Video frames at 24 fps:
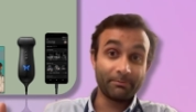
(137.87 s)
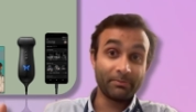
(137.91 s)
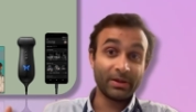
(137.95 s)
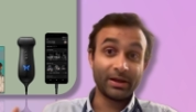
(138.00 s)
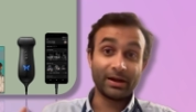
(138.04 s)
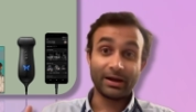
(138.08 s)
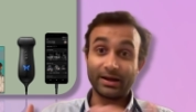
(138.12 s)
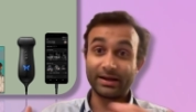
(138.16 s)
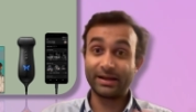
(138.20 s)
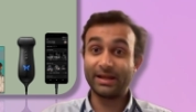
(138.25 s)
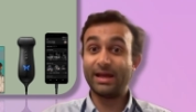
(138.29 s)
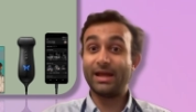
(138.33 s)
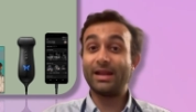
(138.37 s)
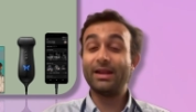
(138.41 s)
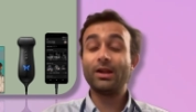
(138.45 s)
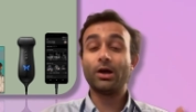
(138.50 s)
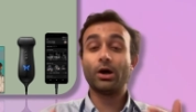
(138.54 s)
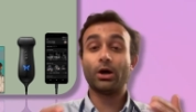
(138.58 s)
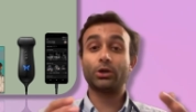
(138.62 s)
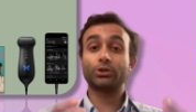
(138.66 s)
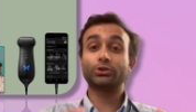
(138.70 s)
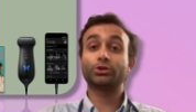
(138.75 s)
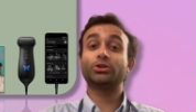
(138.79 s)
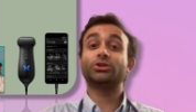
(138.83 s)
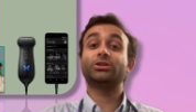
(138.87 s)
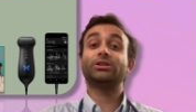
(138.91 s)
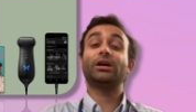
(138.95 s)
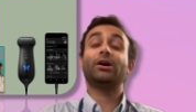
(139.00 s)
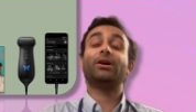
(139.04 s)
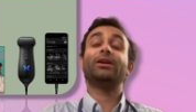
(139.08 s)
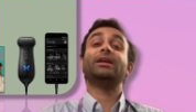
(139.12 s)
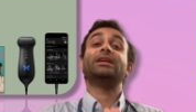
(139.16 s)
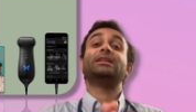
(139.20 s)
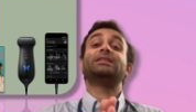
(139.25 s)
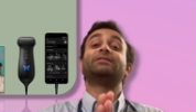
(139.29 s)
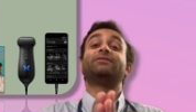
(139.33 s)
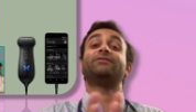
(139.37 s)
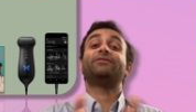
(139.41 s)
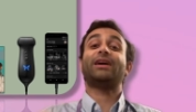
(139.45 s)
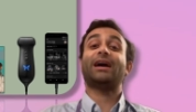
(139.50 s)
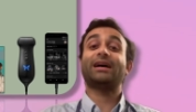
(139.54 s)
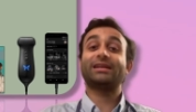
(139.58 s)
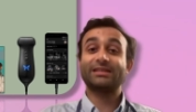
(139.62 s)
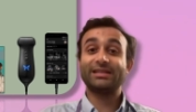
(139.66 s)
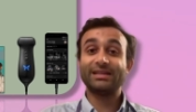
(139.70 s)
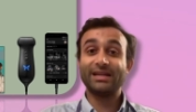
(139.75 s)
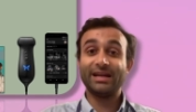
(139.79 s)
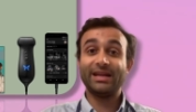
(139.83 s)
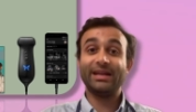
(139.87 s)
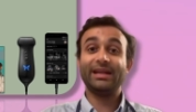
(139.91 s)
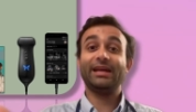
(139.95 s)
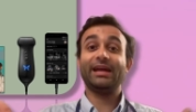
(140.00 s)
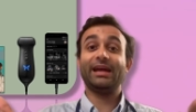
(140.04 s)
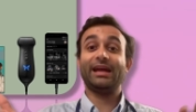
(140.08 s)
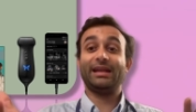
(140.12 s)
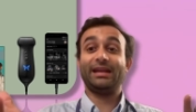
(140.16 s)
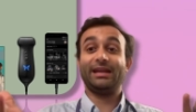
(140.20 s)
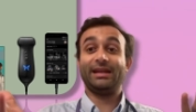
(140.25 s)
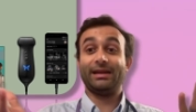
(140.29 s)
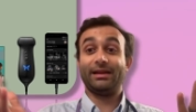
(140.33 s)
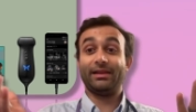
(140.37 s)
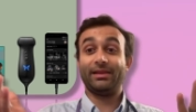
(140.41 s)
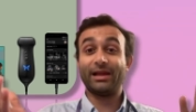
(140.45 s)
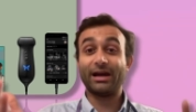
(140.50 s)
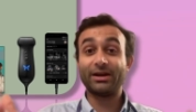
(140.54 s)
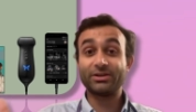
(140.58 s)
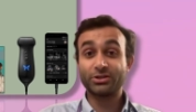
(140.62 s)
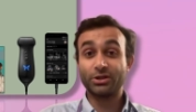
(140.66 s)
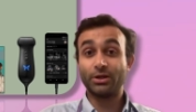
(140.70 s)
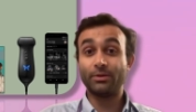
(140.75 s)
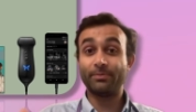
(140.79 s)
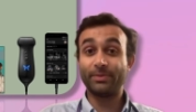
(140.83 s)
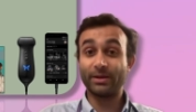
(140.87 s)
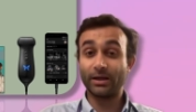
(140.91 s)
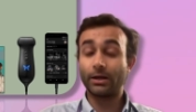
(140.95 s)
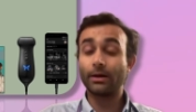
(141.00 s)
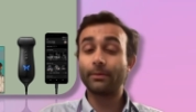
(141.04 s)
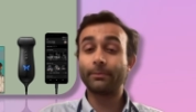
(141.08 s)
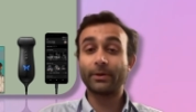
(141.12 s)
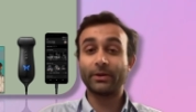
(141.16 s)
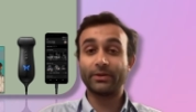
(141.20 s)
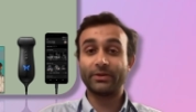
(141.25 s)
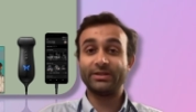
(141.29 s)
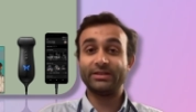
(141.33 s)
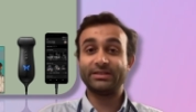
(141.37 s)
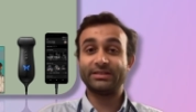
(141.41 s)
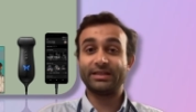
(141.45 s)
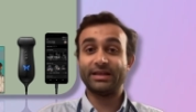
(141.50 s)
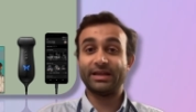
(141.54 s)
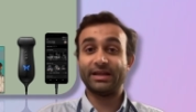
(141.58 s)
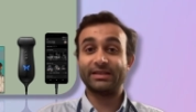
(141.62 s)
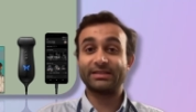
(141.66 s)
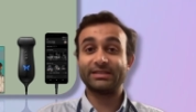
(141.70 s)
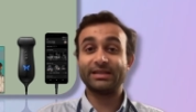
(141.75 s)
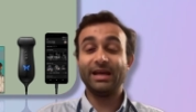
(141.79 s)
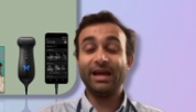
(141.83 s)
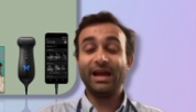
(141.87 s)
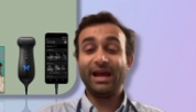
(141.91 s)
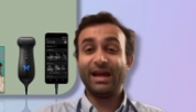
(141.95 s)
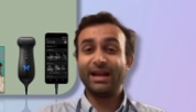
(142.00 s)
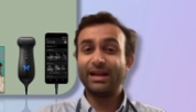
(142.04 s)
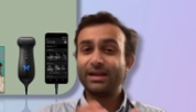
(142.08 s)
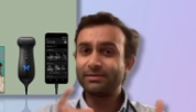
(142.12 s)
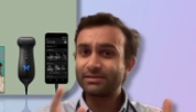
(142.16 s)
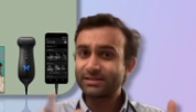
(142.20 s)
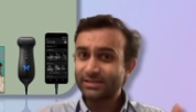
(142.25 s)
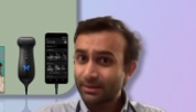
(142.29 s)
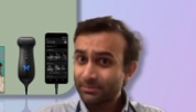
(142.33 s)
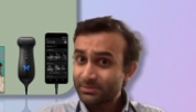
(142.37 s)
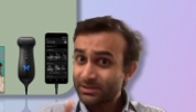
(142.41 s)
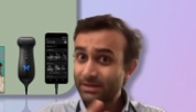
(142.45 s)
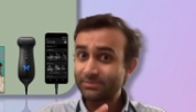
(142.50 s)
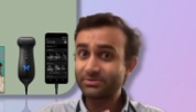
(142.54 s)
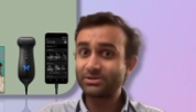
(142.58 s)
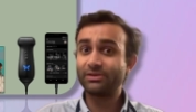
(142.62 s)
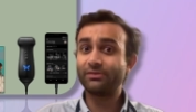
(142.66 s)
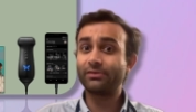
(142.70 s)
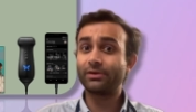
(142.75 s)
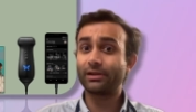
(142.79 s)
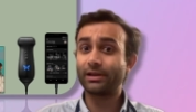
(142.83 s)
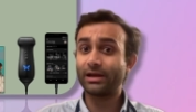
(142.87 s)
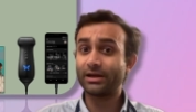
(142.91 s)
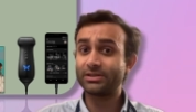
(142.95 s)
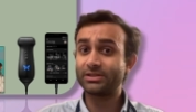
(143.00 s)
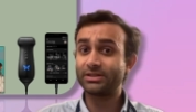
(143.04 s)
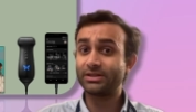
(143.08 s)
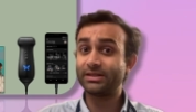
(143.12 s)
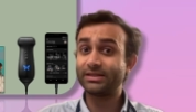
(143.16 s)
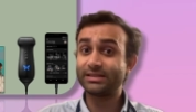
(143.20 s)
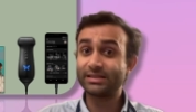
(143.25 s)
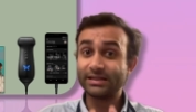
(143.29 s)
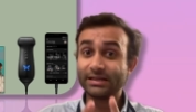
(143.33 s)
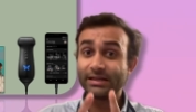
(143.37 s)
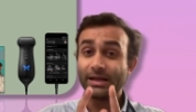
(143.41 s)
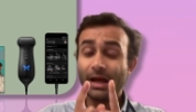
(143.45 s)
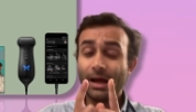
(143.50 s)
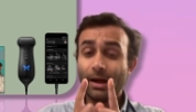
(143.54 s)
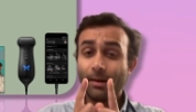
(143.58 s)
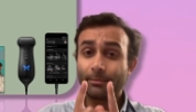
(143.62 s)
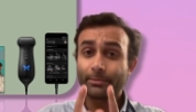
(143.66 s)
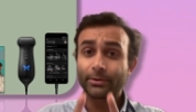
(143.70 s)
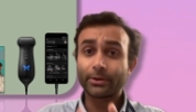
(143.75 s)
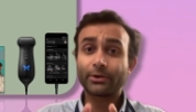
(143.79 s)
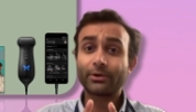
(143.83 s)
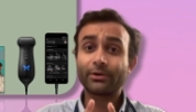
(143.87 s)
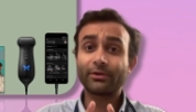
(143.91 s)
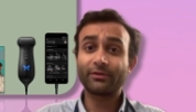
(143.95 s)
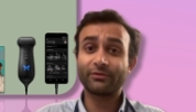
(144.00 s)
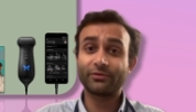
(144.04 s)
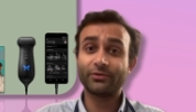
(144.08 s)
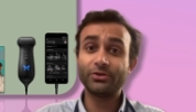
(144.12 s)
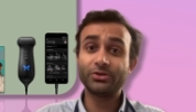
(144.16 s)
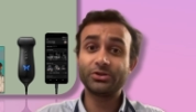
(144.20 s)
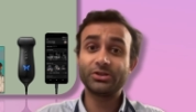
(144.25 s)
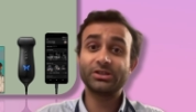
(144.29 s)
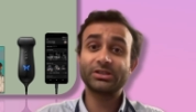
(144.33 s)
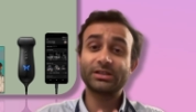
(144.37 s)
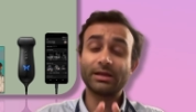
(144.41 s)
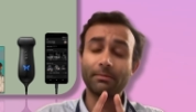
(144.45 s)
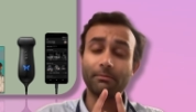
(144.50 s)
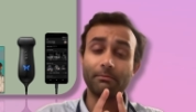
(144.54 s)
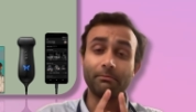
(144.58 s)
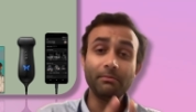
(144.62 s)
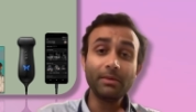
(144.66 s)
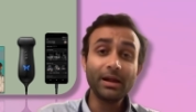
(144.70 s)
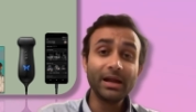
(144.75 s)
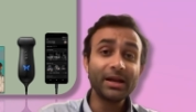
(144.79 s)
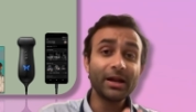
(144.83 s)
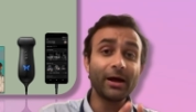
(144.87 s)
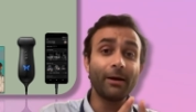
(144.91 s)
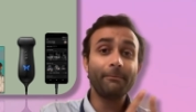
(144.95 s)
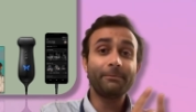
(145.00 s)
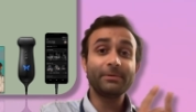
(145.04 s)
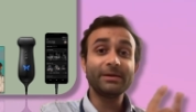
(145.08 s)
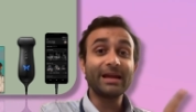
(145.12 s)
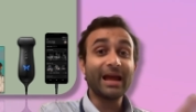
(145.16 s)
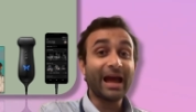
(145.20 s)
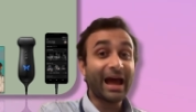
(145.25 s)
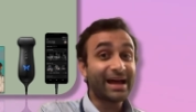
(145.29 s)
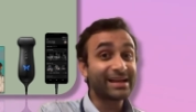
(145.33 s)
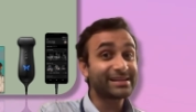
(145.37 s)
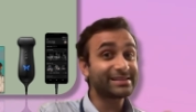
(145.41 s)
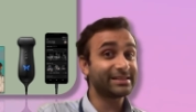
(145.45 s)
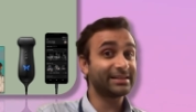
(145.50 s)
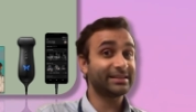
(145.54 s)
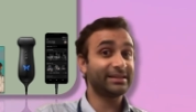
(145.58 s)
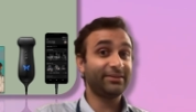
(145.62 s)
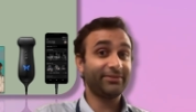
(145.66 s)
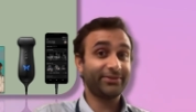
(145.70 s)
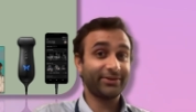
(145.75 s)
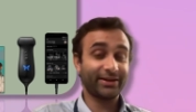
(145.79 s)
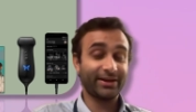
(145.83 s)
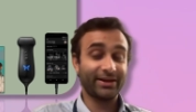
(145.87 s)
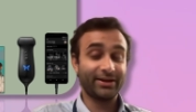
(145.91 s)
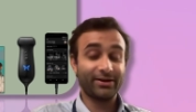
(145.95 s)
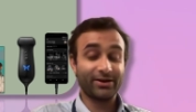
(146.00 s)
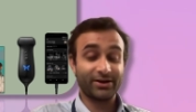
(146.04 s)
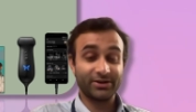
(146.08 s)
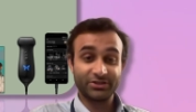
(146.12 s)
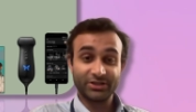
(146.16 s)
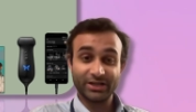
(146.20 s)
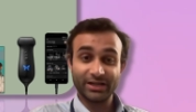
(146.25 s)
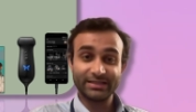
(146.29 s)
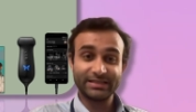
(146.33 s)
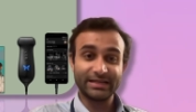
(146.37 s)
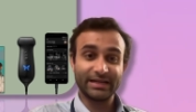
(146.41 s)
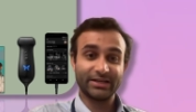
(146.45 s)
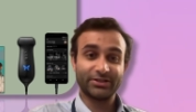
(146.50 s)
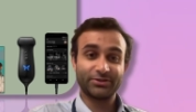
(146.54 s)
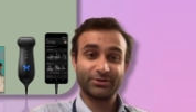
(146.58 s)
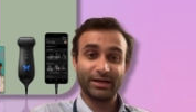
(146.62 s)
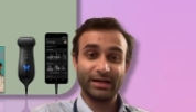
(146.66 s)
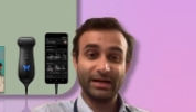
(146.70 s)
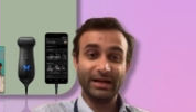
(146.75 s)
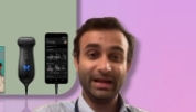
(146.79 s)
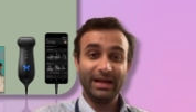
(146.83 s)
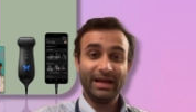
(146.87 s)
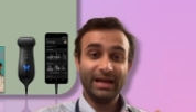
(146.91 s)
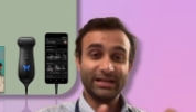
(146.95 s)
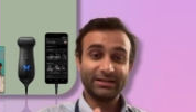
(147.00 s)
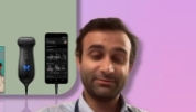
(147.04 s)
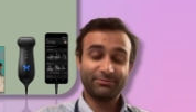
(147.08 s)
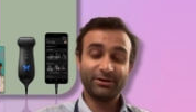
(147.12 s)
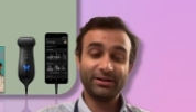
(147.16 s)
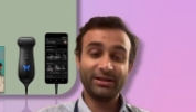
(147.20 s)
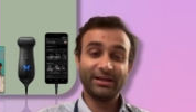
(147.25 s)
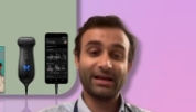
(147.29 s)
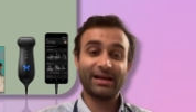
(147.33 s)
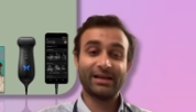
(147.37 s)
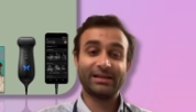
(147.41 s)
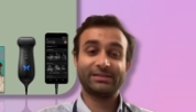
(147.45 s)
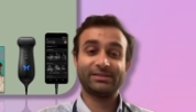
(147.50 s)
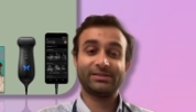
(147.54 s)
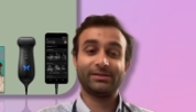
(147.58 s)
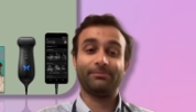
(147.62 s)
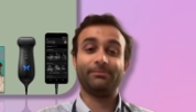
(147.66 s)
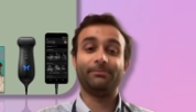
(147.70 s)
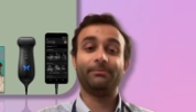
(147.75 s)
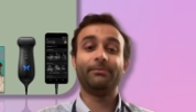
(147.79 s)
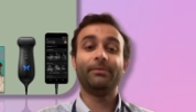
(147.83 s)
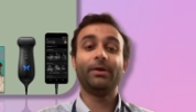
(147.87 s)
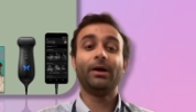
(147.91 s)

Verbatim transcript: Again, ultrasound is fascinating, and it allows you to pick up on these things, and it sometimes even allows you to see pleural effusions that may not be as significant on chest x-ray. It's pretty awesome.